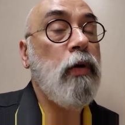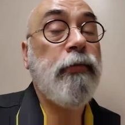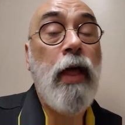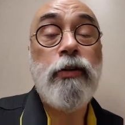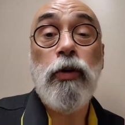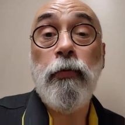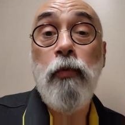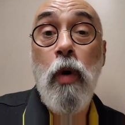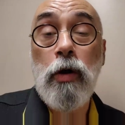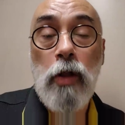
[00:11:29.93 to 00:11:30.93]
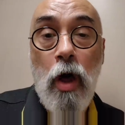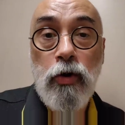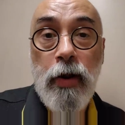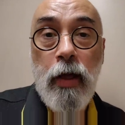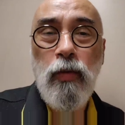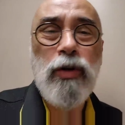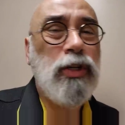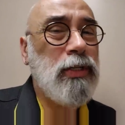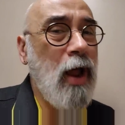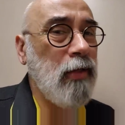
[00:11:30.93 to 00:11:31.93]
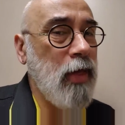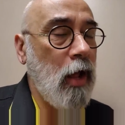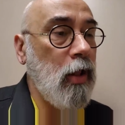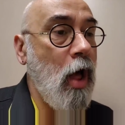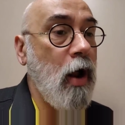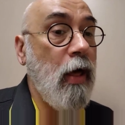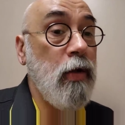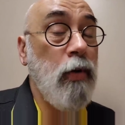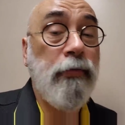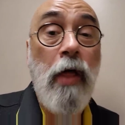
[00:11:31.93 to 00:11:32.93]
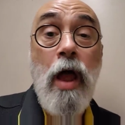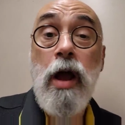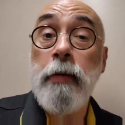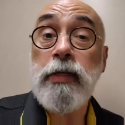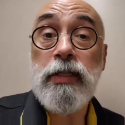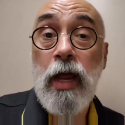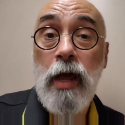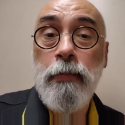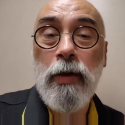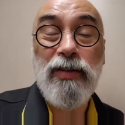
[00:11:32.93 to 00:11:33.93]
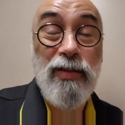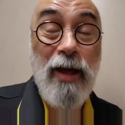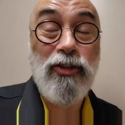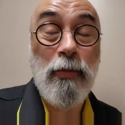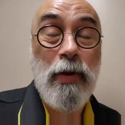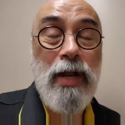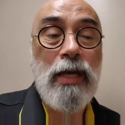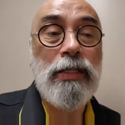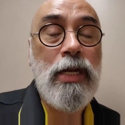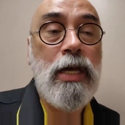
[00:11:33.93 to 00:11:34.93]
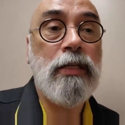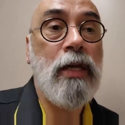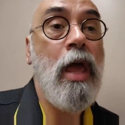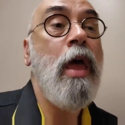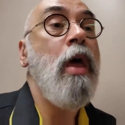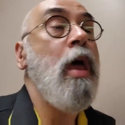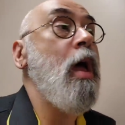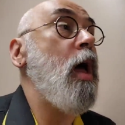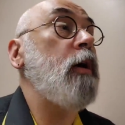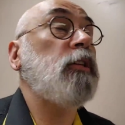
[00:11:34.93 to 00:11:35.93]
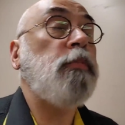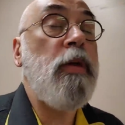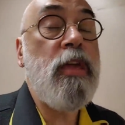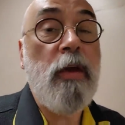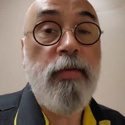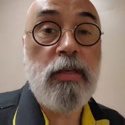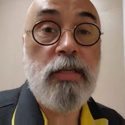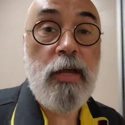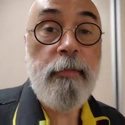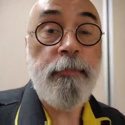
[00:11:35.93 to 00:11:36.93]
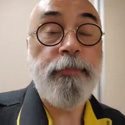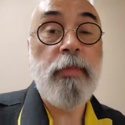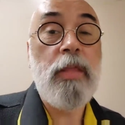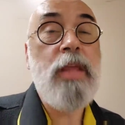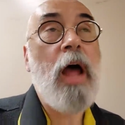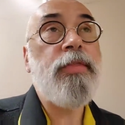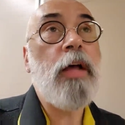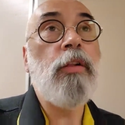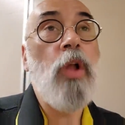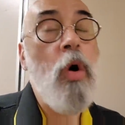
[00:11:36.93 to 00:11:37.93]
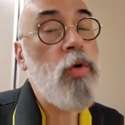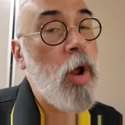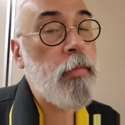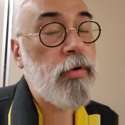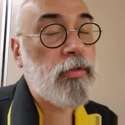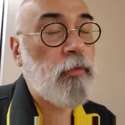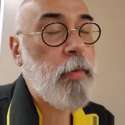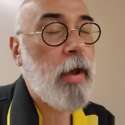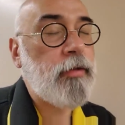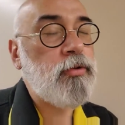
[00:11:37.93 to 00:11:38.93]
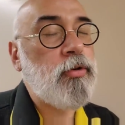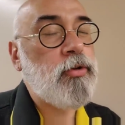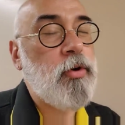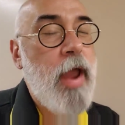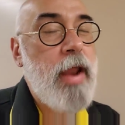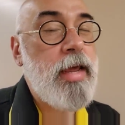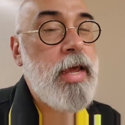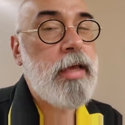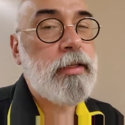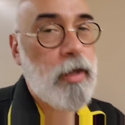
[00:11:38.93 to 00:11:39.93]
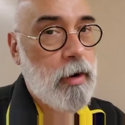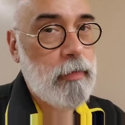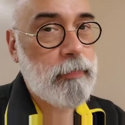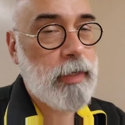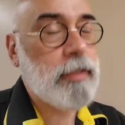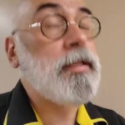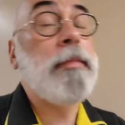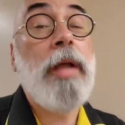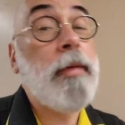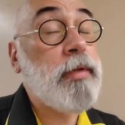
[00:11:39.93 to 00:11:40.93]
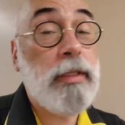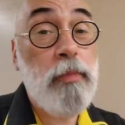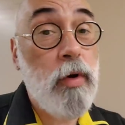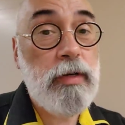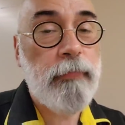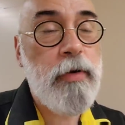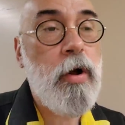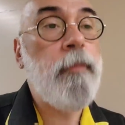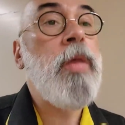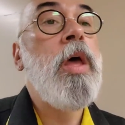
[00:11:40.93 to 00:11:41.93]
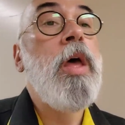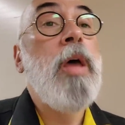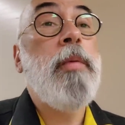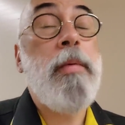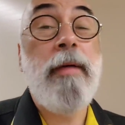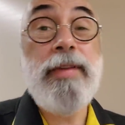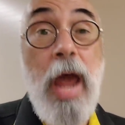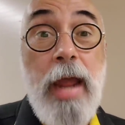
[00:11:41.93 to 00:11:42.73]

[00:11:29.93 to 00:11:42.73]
We're flying to Fort Lauderdale, which is not that long. And then we're flying off to Tampa. So that should be nice and easy. Speaking of easy, not that low numbers of passengers are any easier, because sometimes it's more difficult, but we have